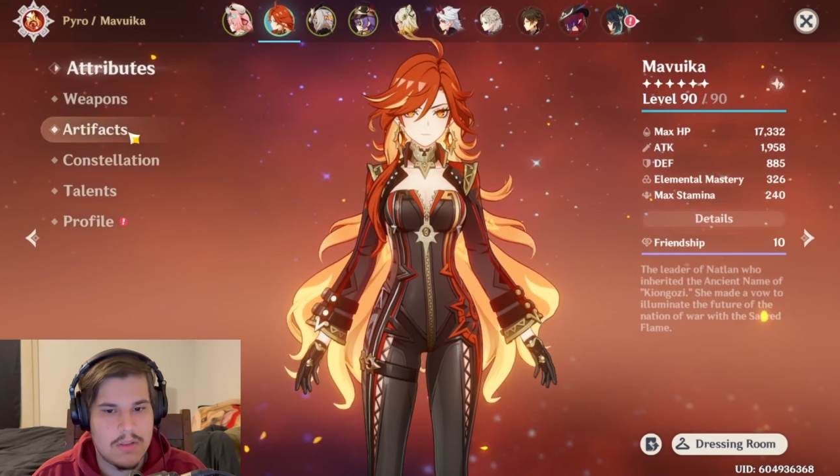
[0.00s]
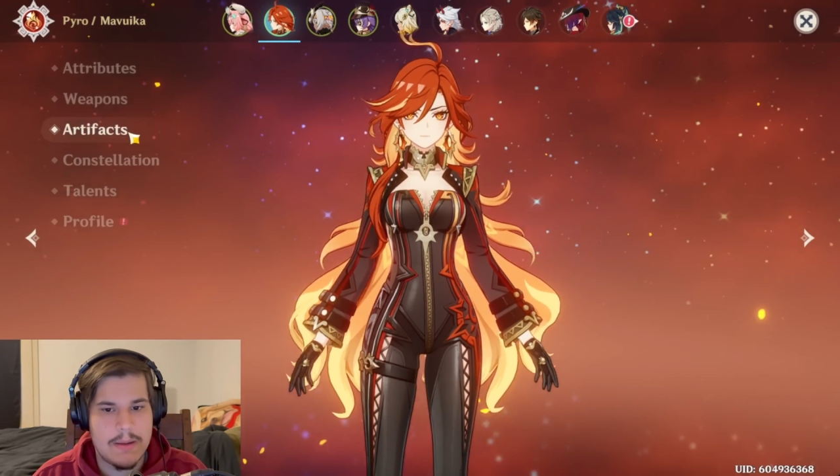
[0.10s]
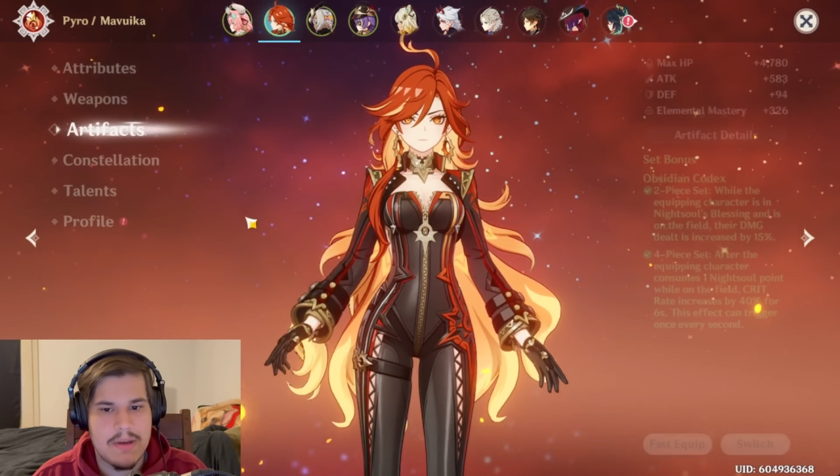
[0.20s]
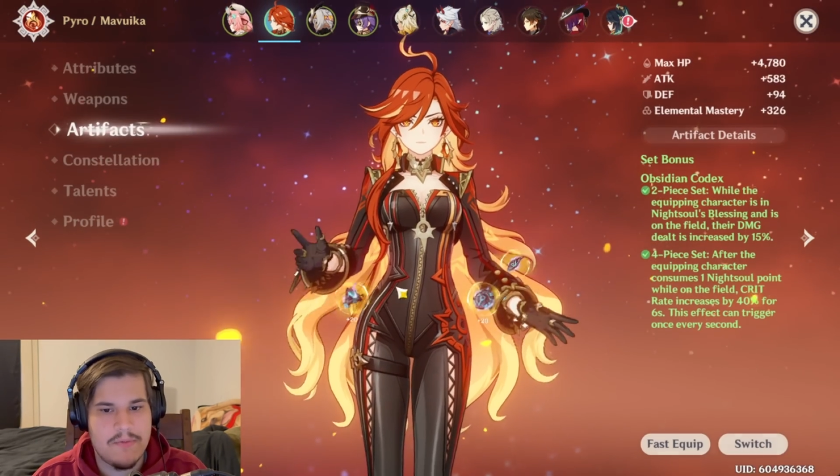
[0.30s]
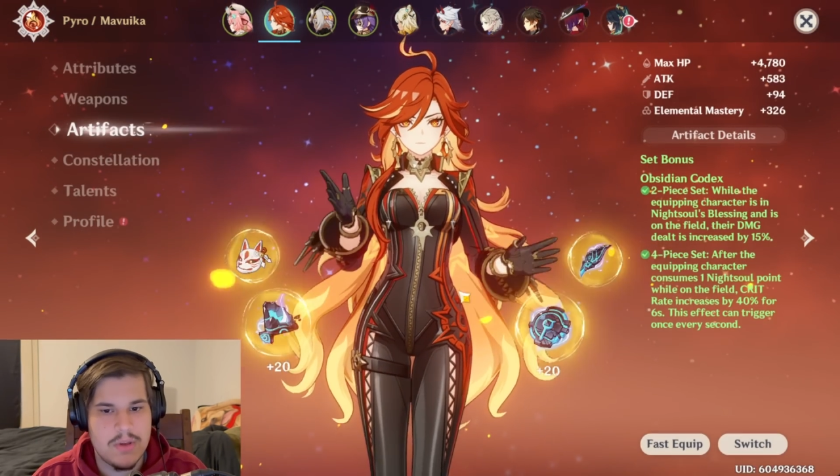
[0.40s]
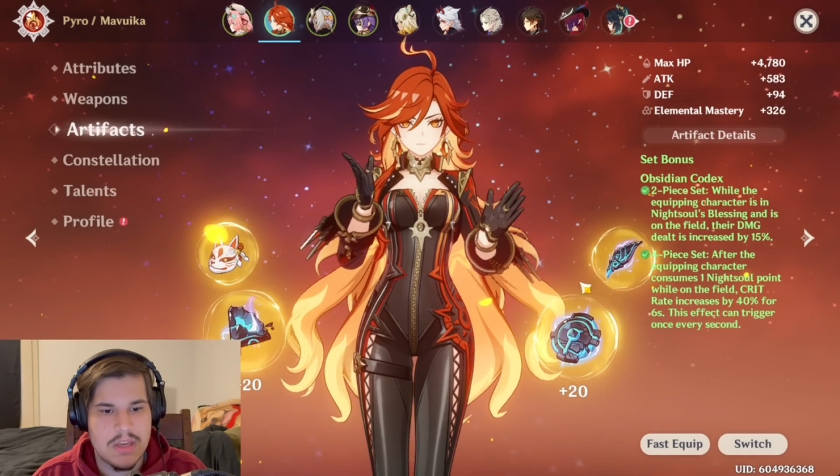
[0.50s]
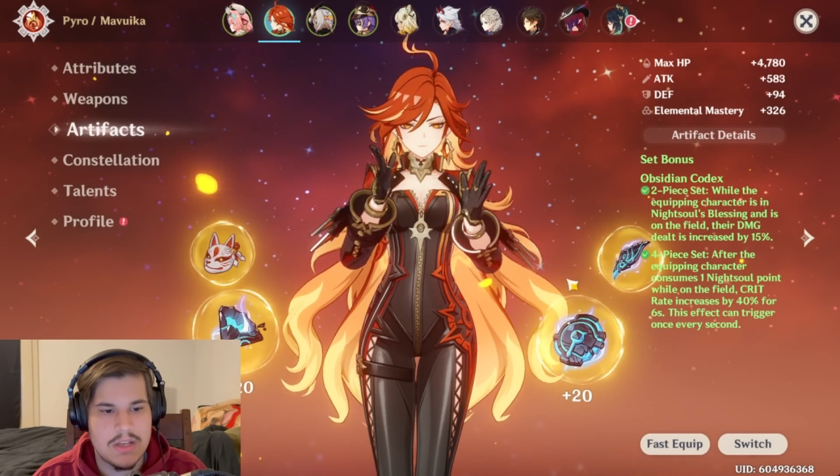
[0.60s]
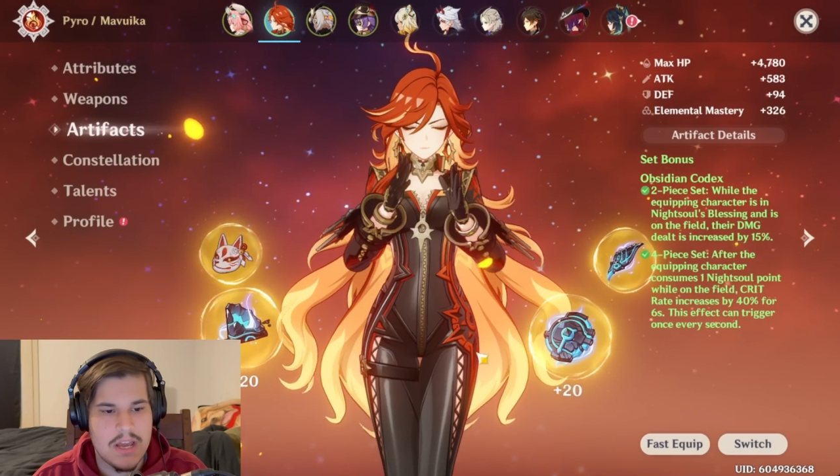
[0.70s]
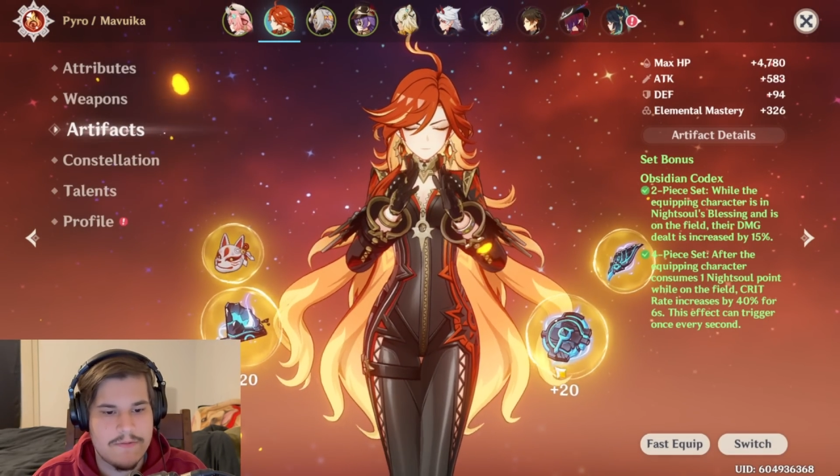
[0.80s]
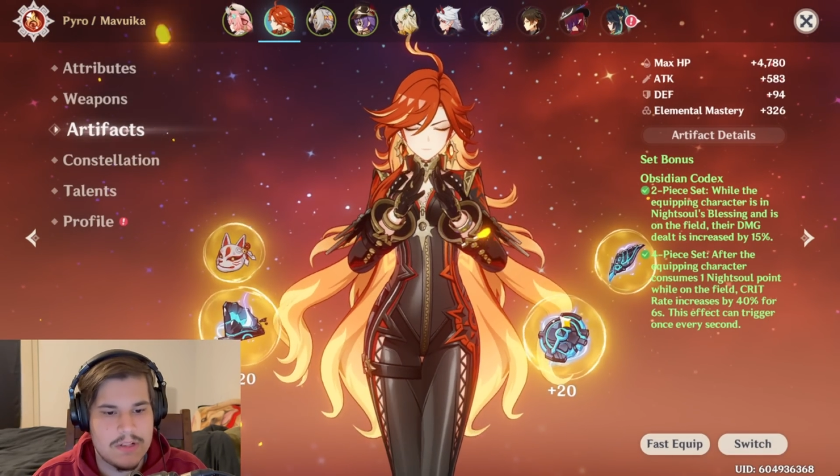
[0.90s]
Like,
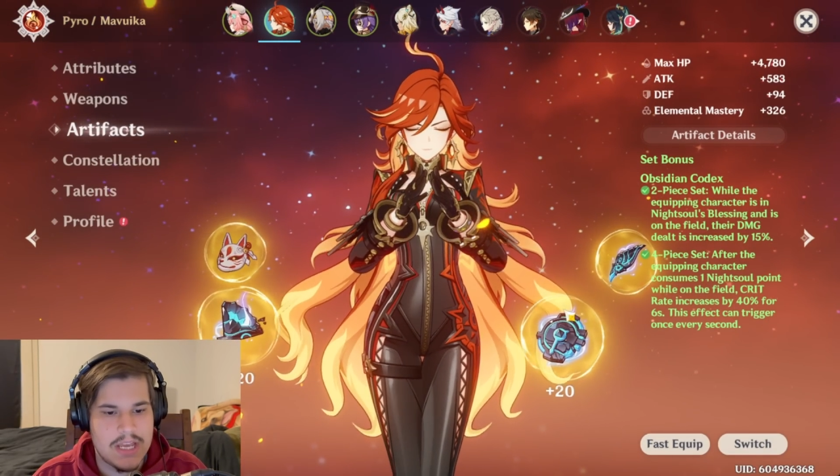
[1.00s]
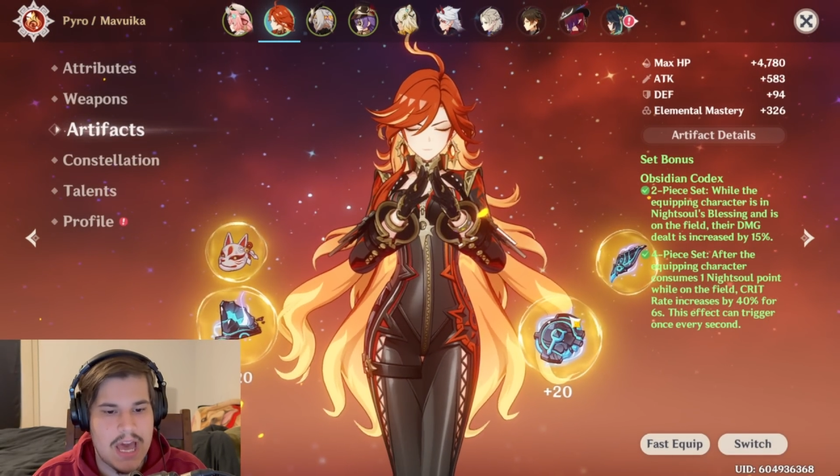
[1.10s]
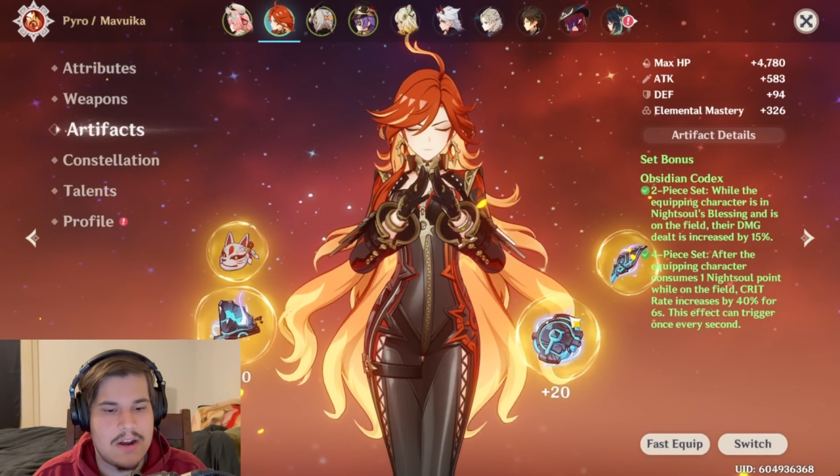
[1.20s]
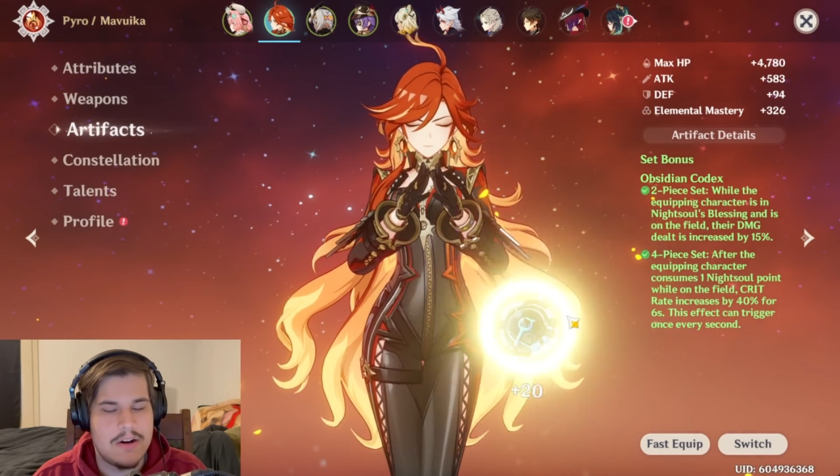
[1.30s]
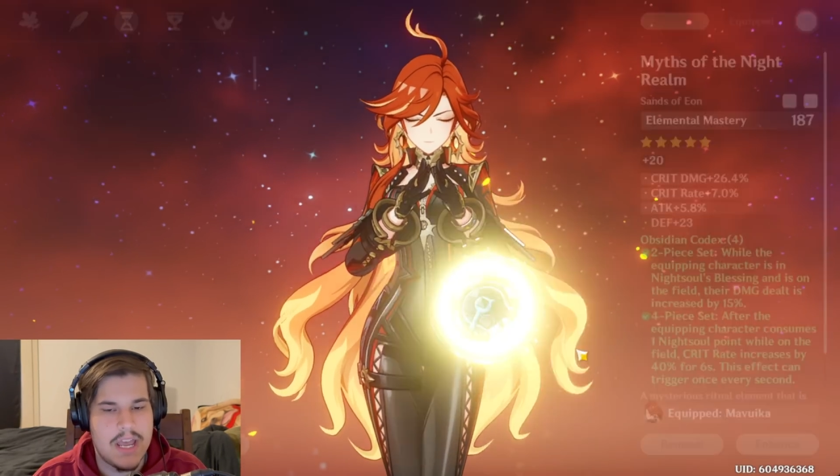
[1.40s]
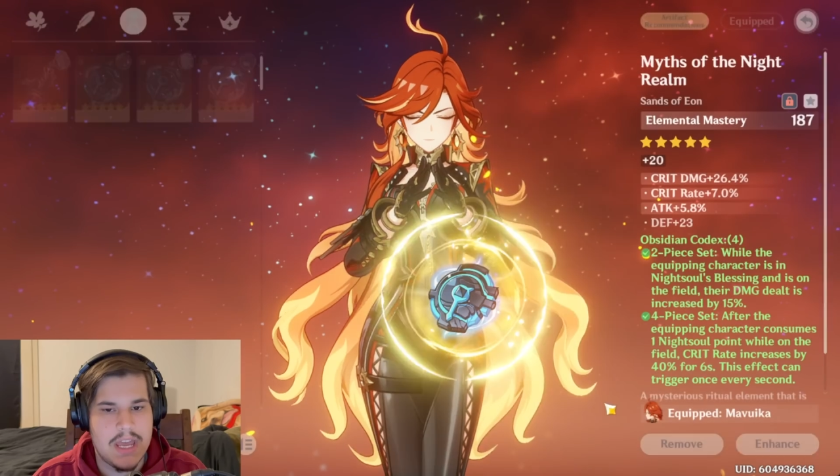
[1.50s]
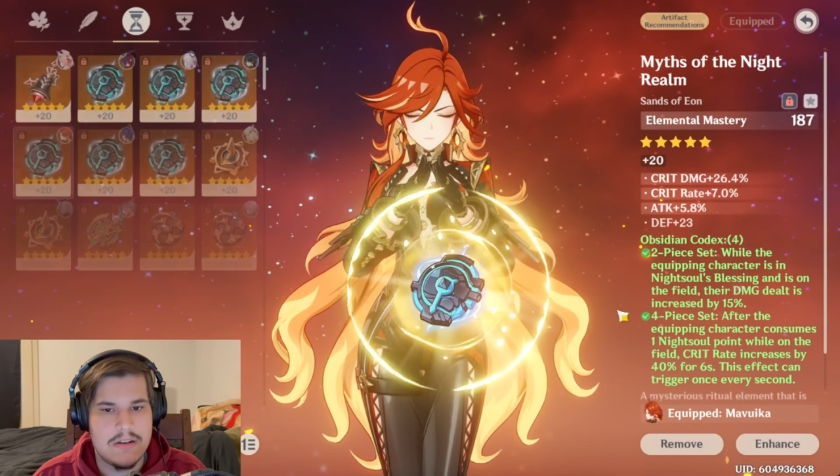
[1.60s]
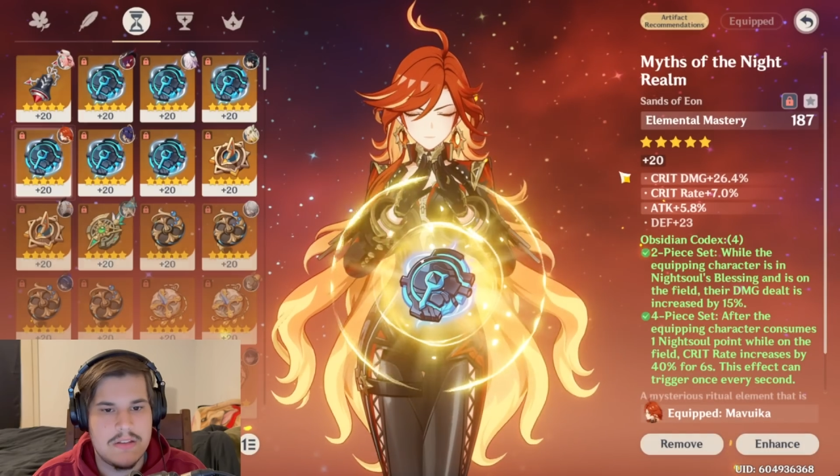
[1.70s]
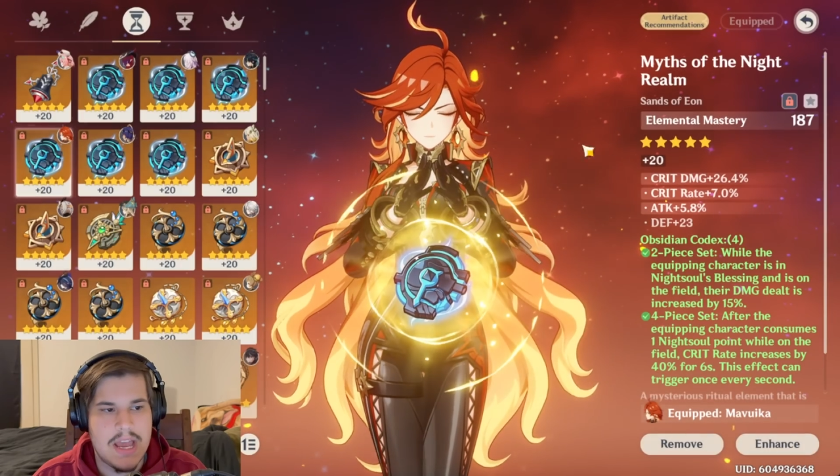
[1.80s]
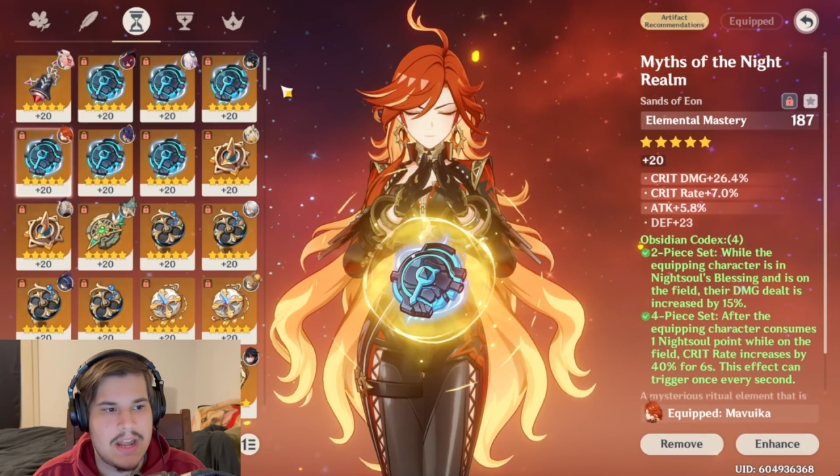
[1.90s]
Mavwika definitely had her hand
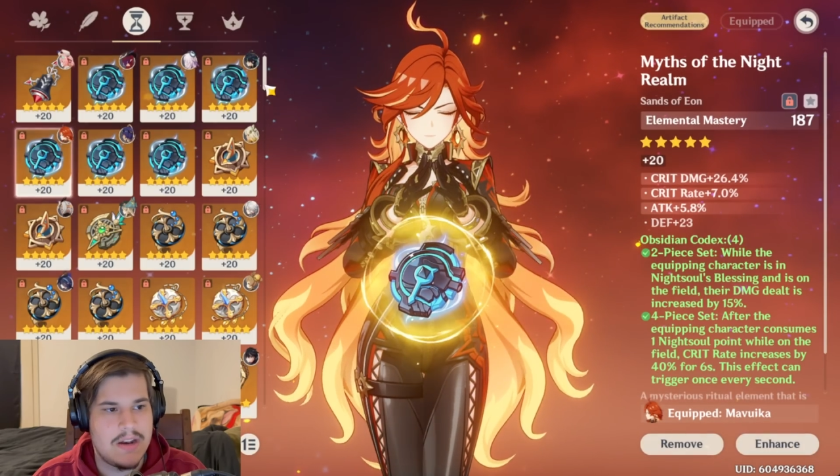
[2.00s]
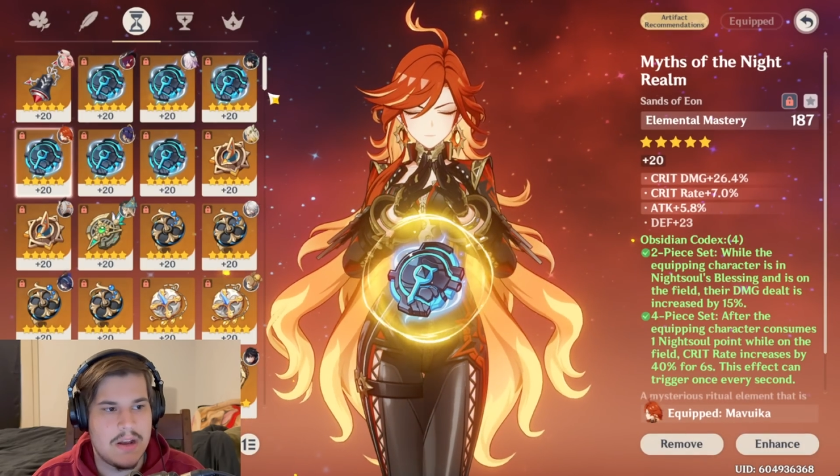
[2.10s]
in that.